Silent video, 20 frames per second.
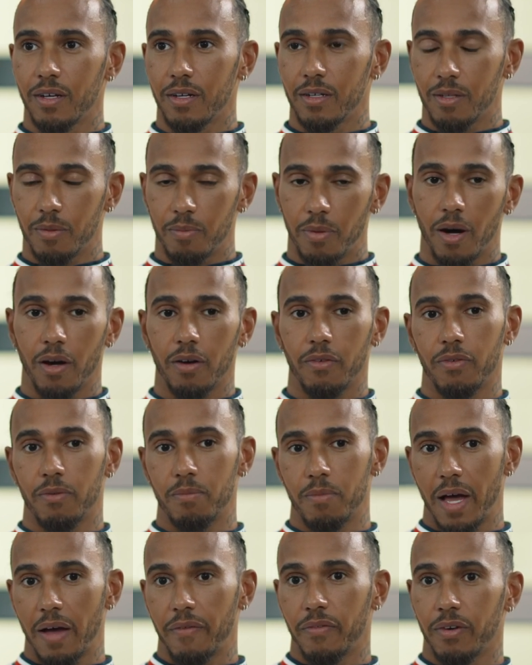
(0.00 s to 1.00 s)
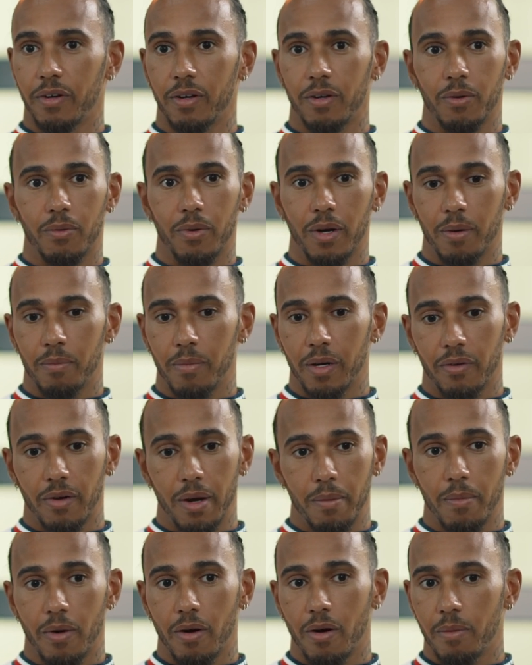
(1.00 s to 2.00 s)
the part from Africa where my
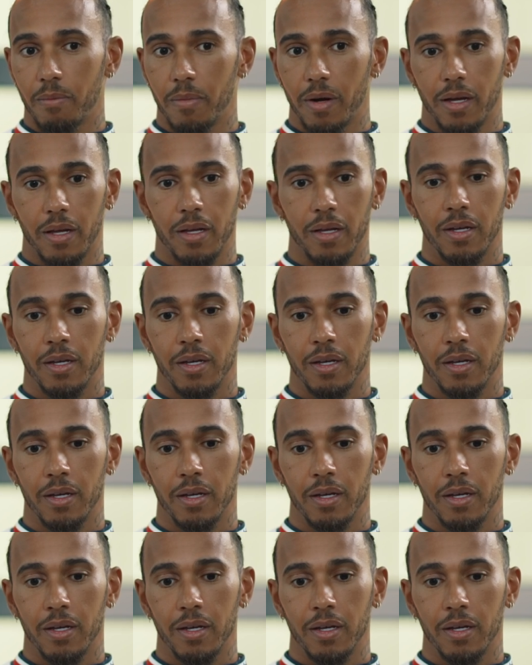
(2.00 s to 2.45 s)
grandma and my